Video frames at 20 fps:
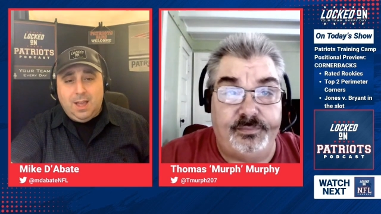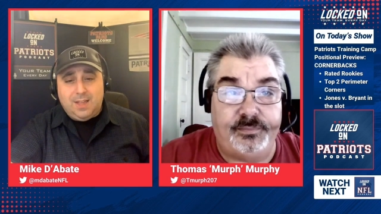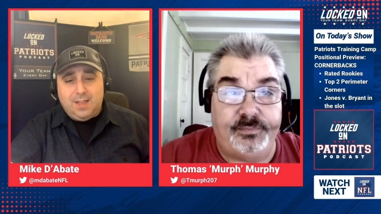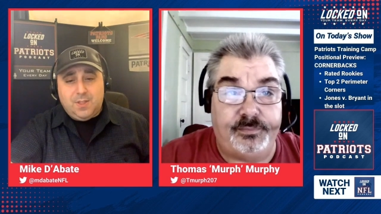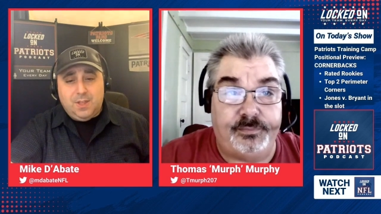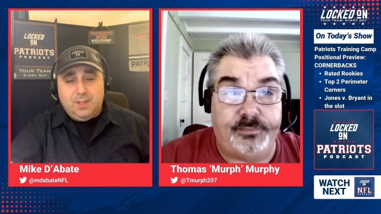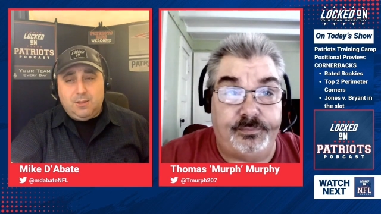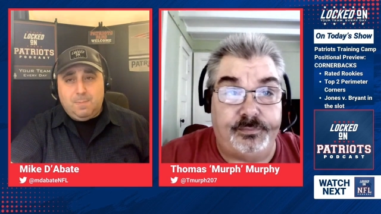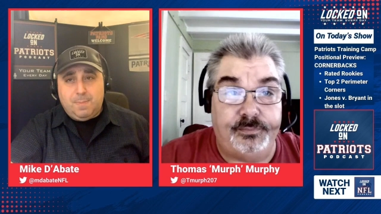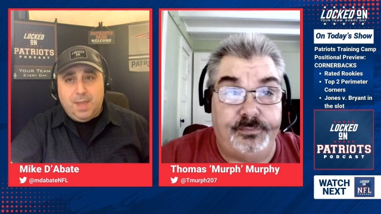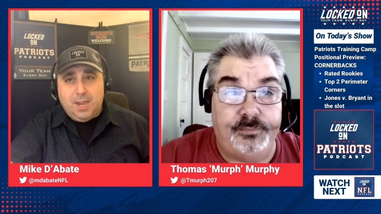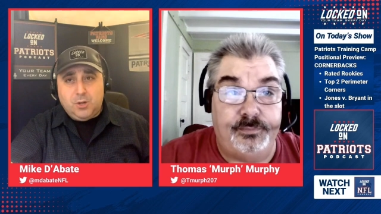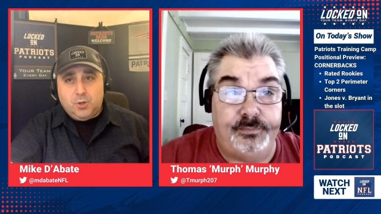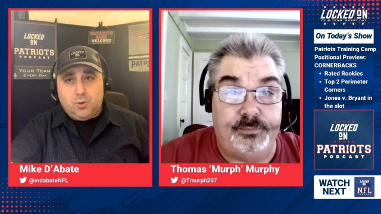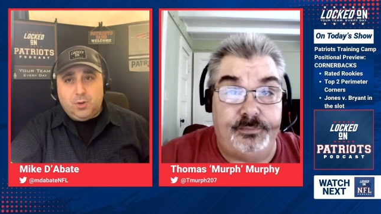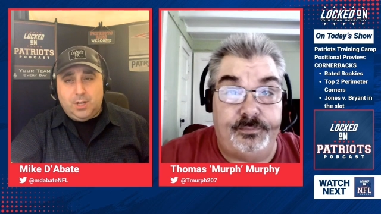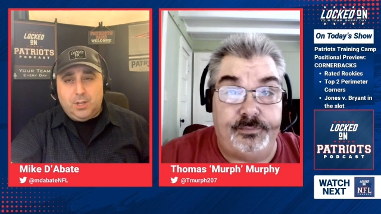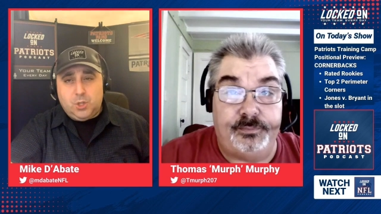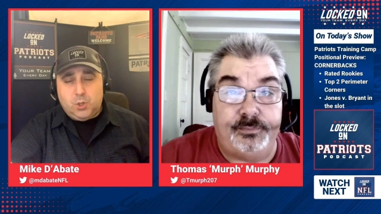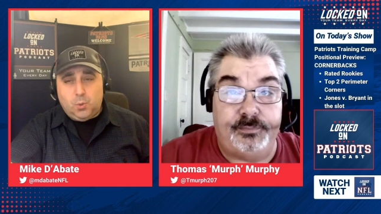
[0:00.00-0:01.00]
Speaker 1: I think the
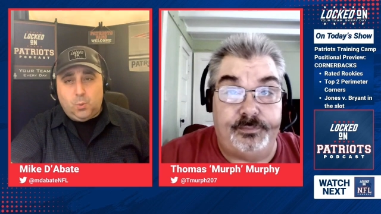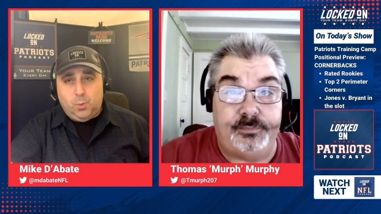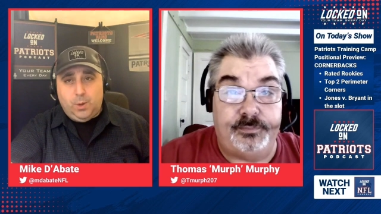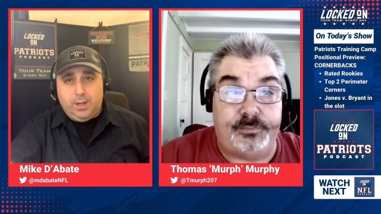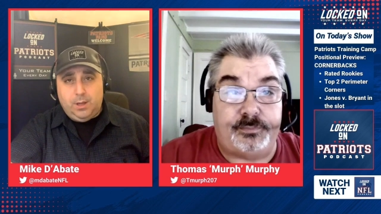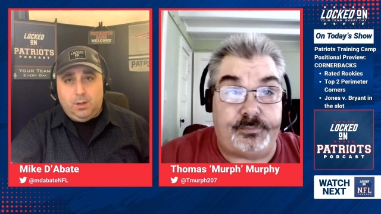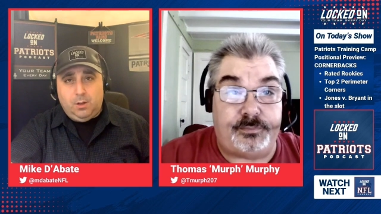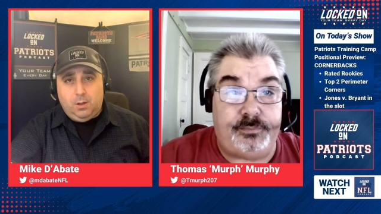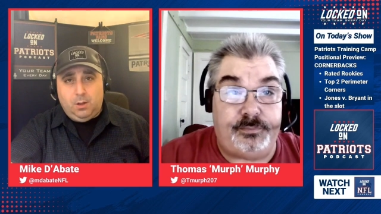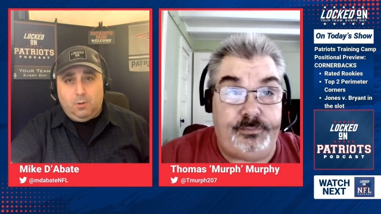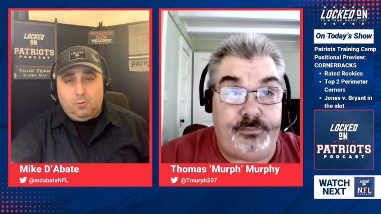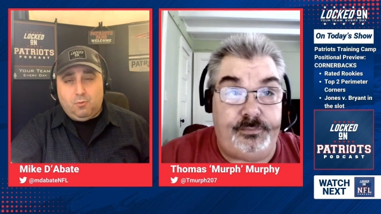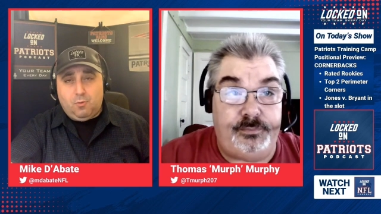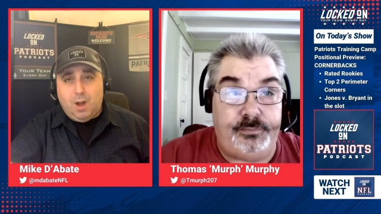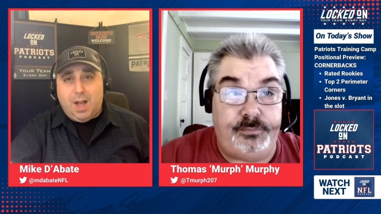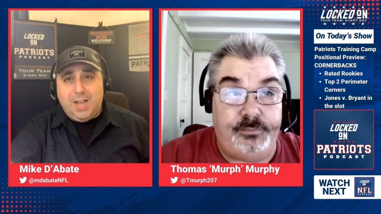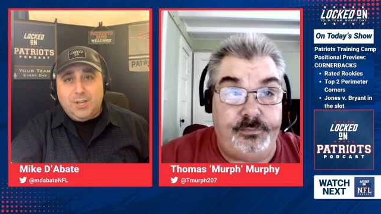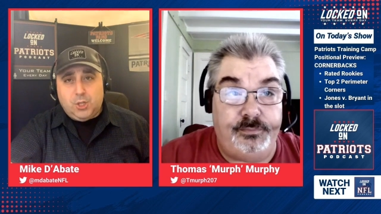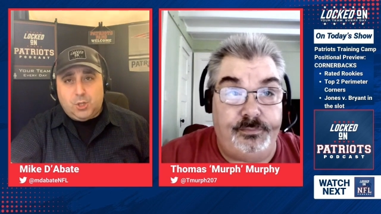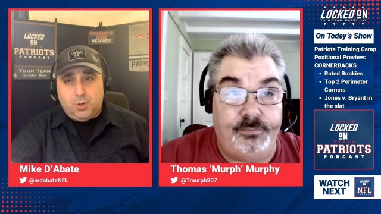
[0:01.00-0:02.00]
Patriots will
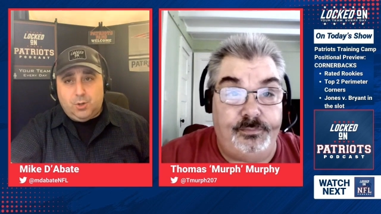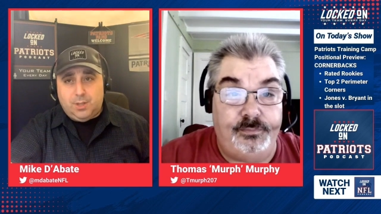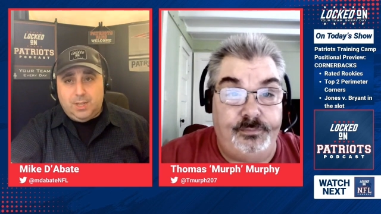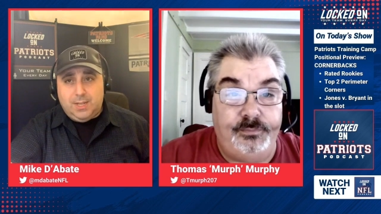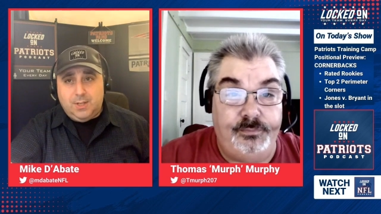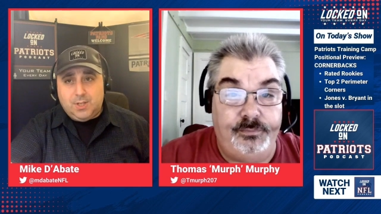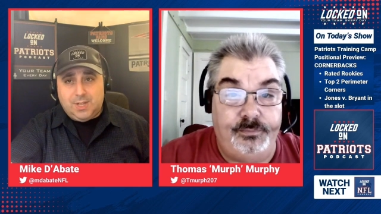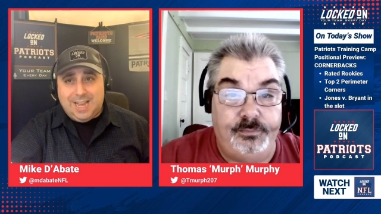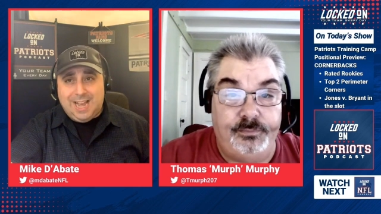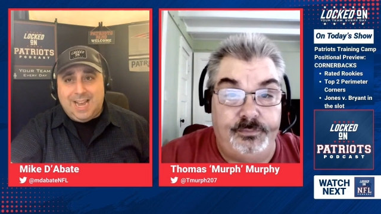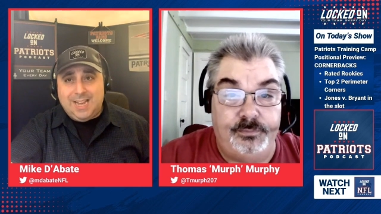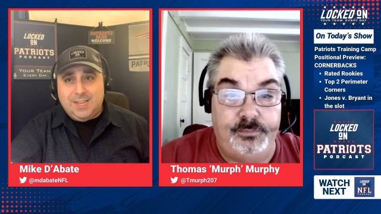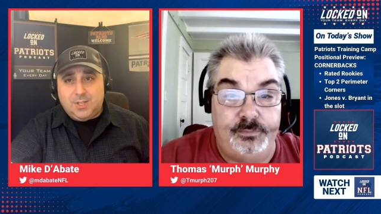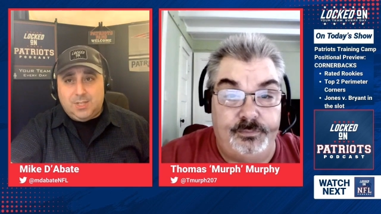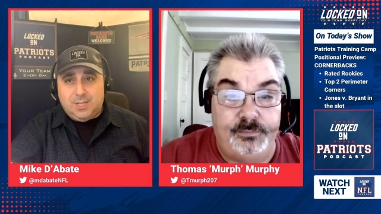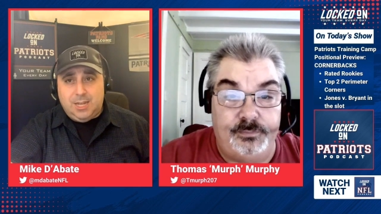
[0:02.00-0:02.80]
roster these guys